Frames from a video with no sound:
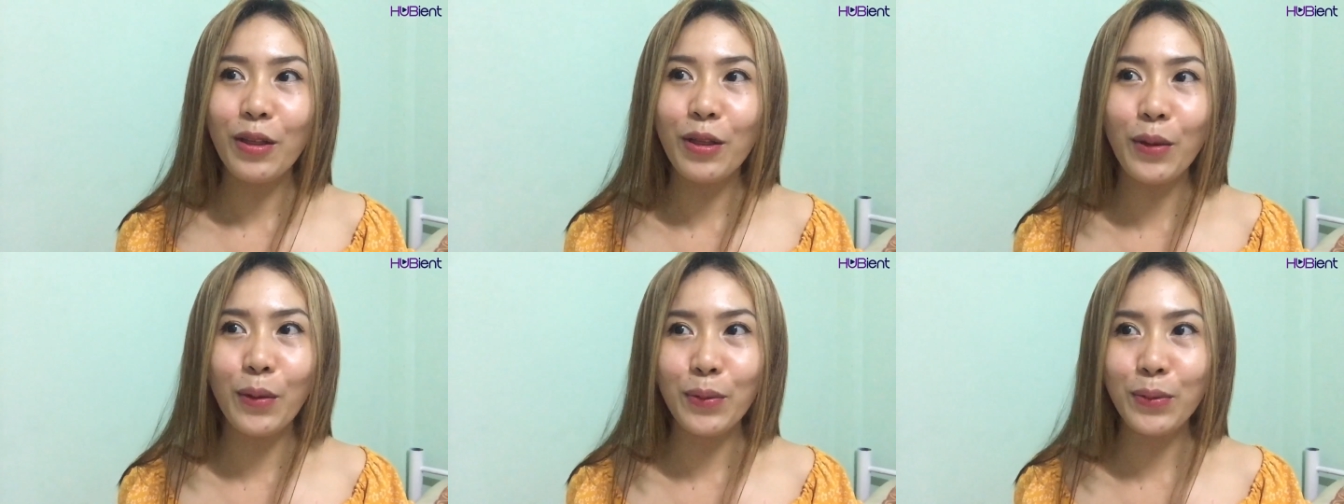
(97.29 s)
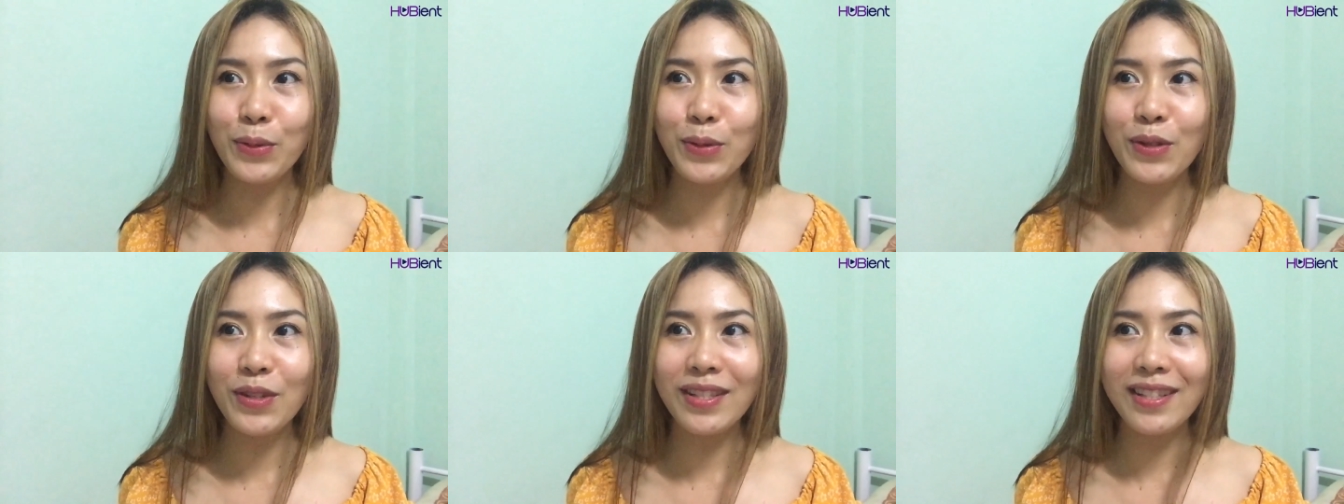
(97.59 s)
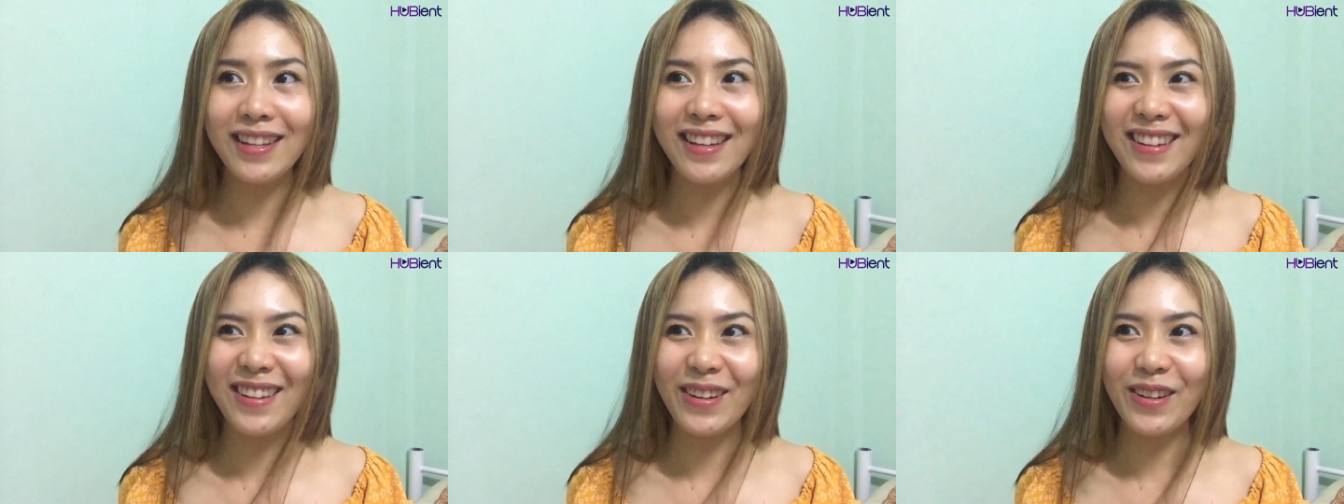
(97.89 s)

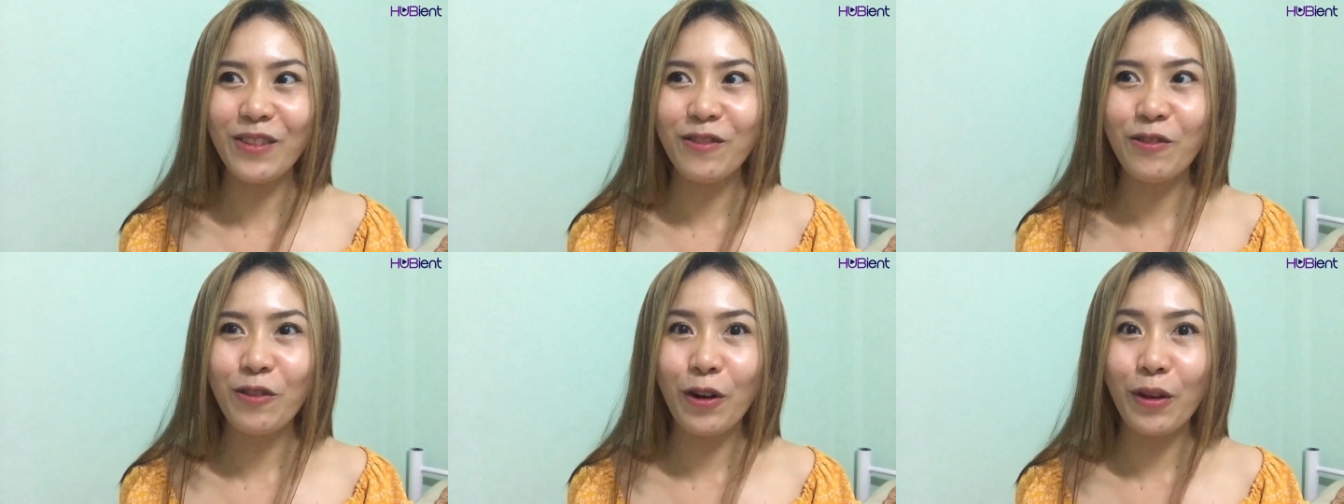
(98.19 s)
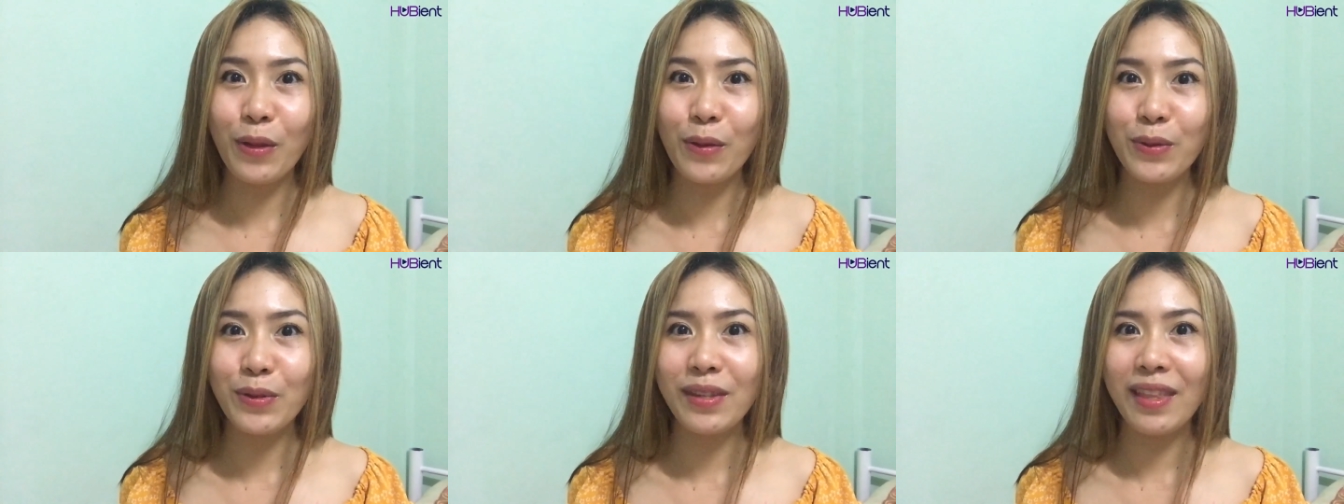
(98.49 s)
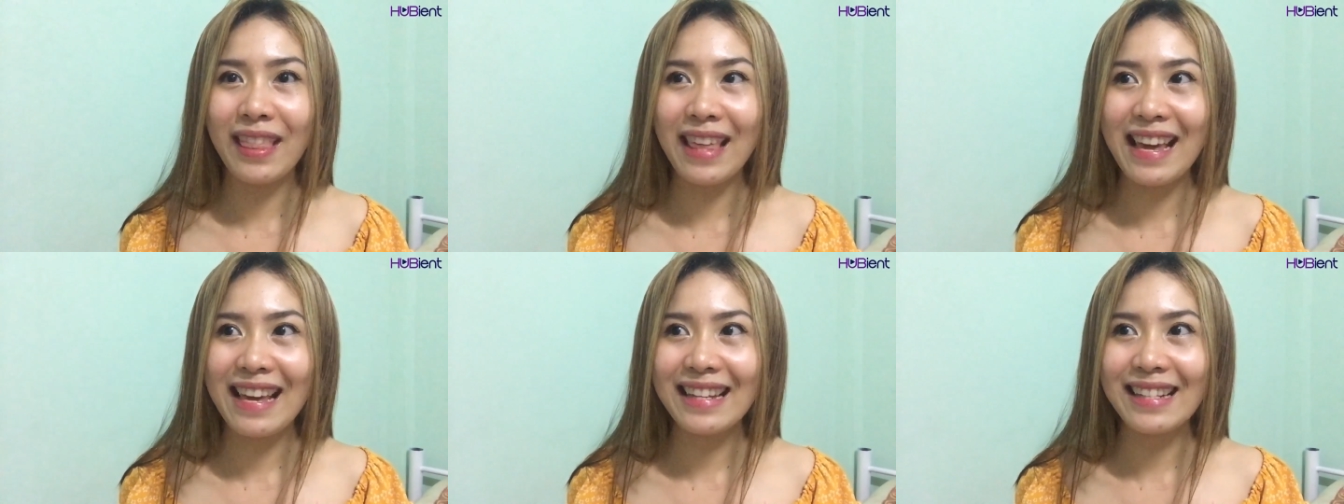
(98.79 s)
those, you know, for those
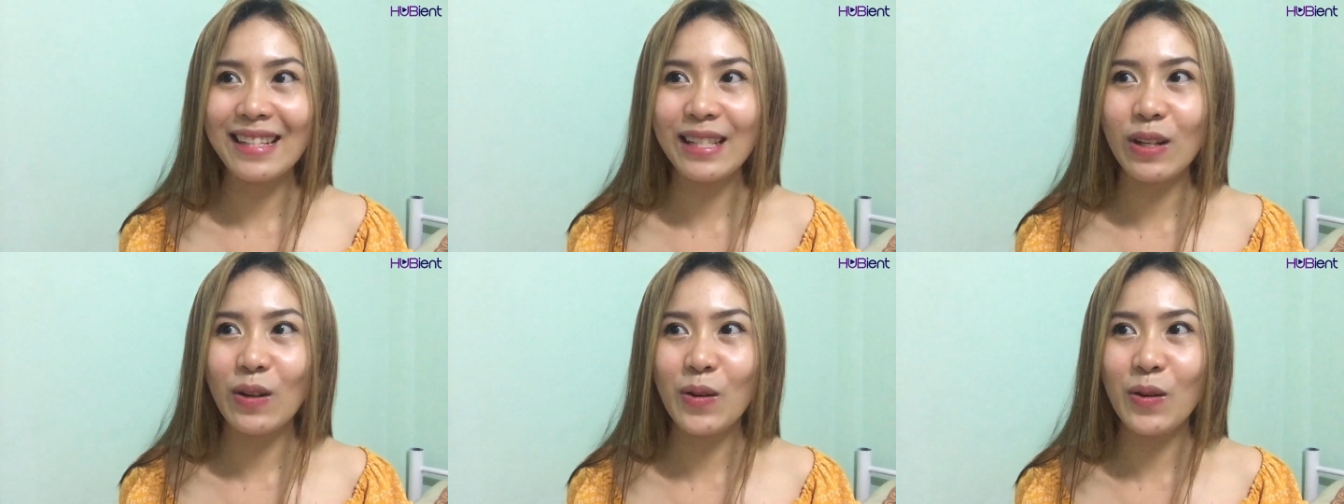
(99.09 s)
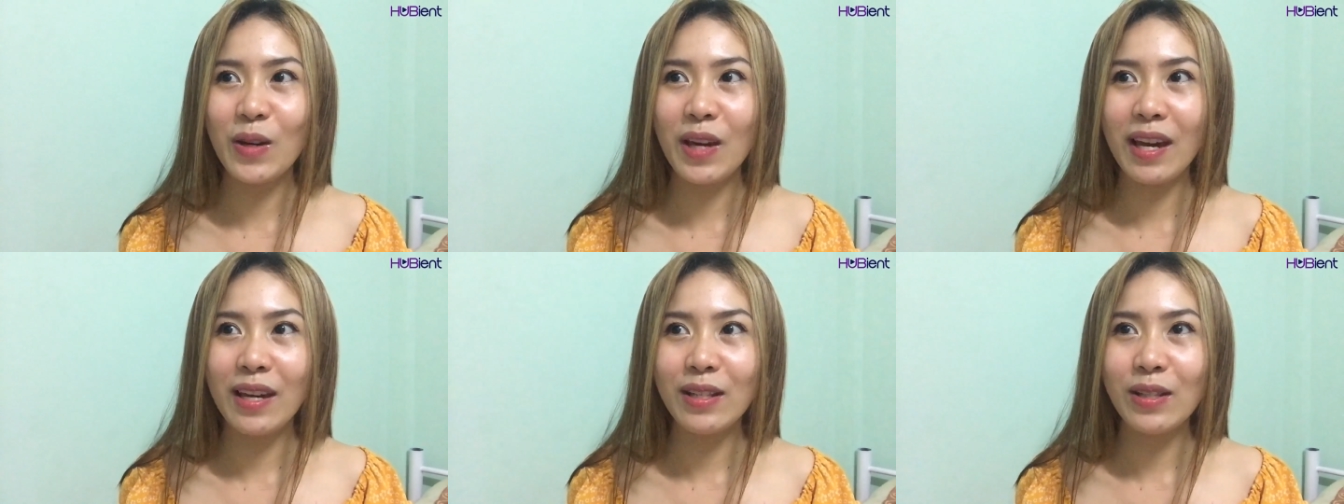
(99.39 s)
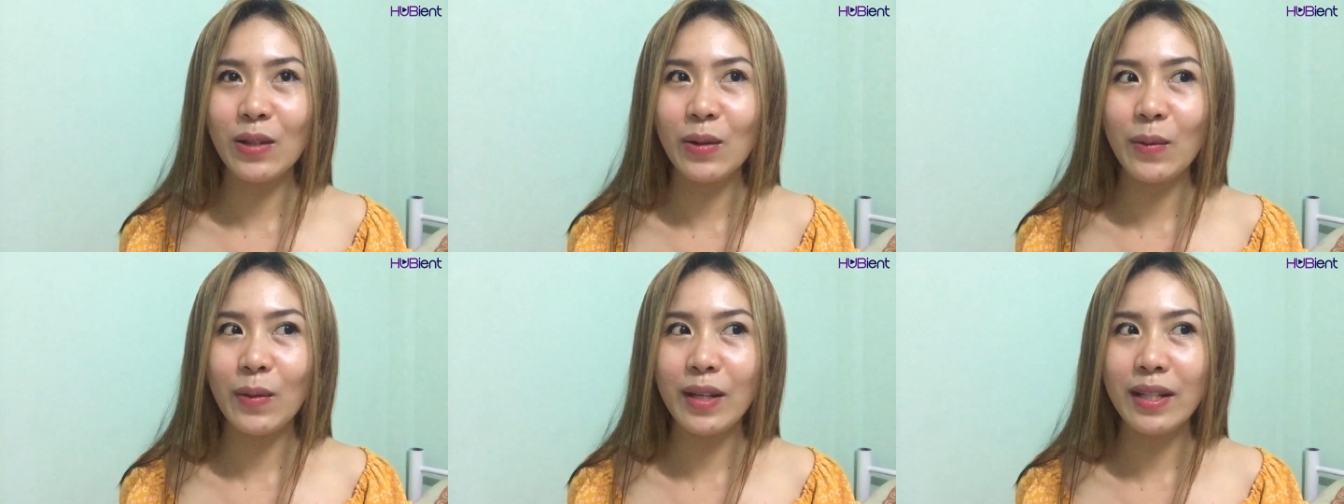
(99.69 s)
things. Okay,
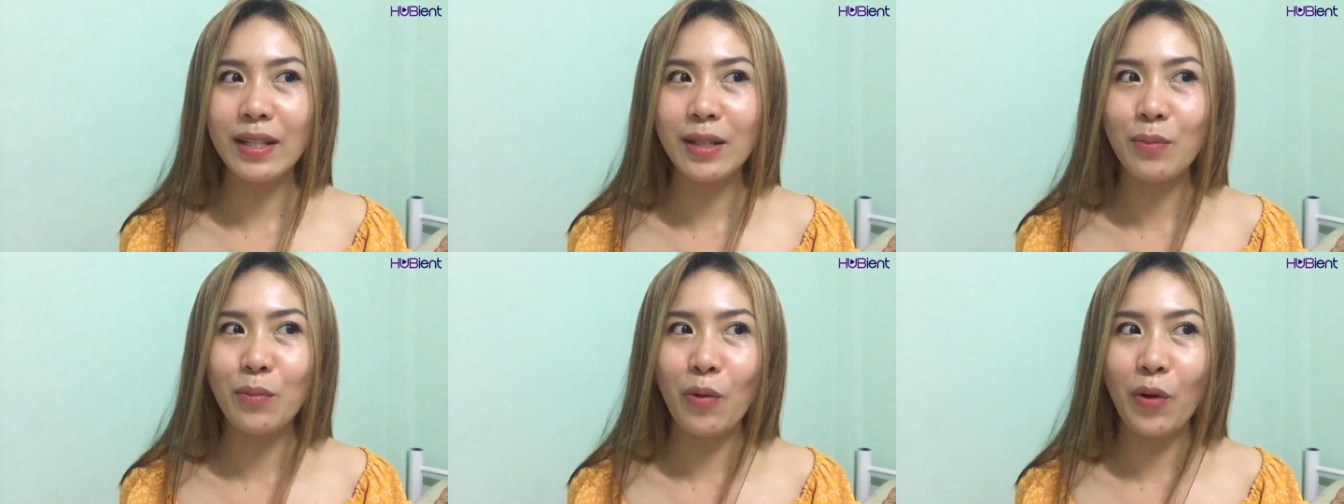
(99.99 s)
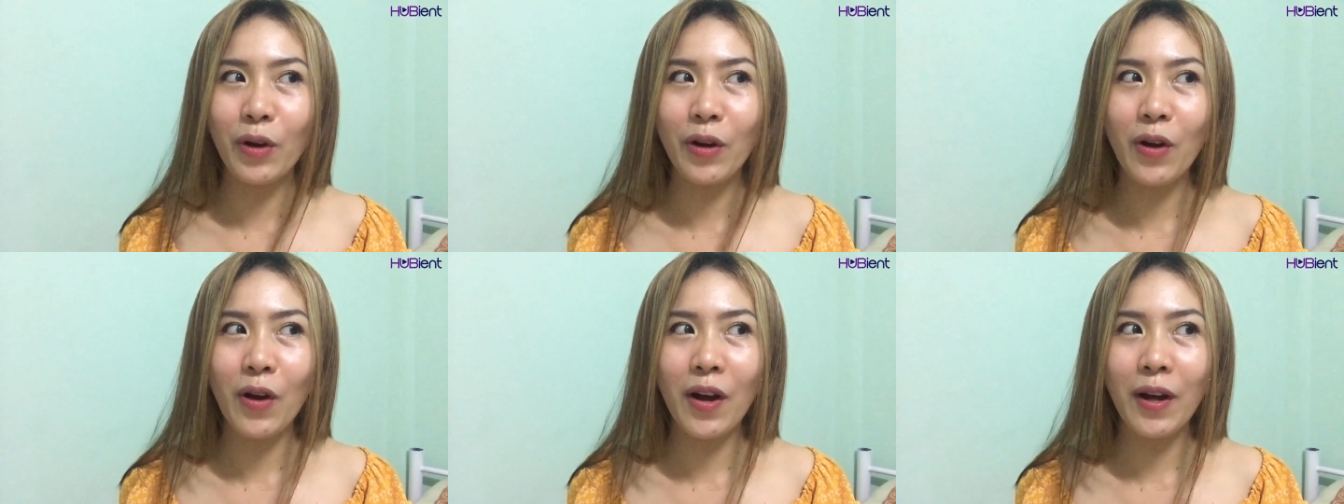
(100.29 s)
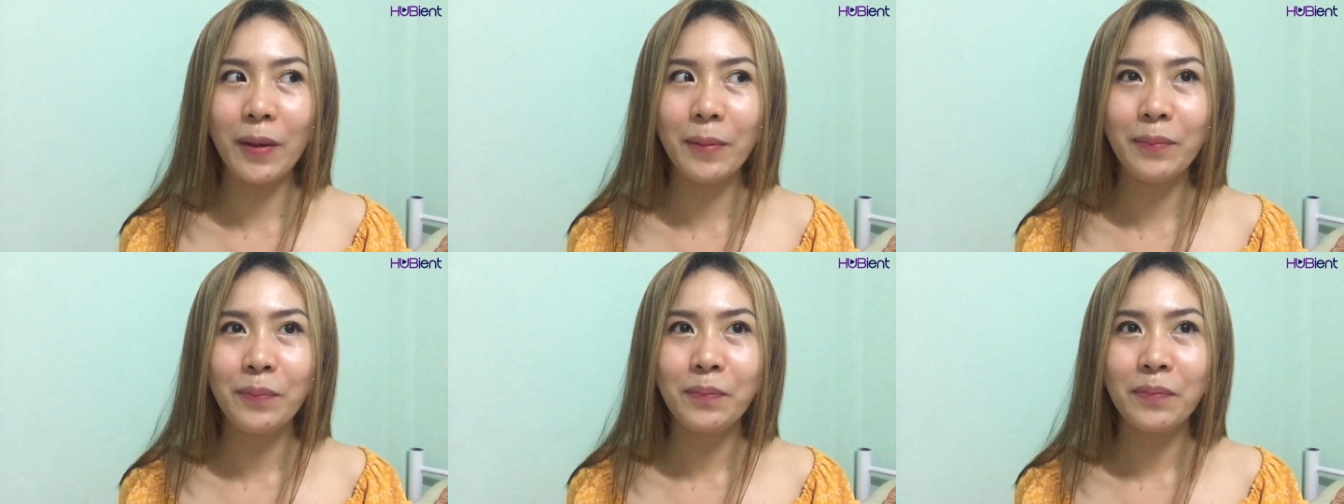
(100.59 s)
so it's more
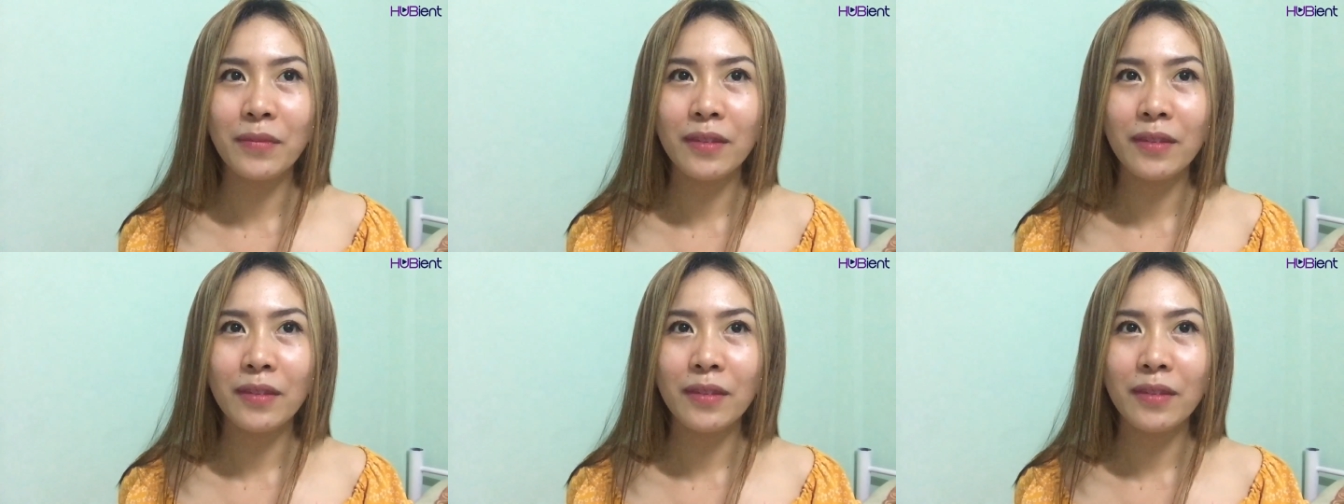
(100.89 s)
on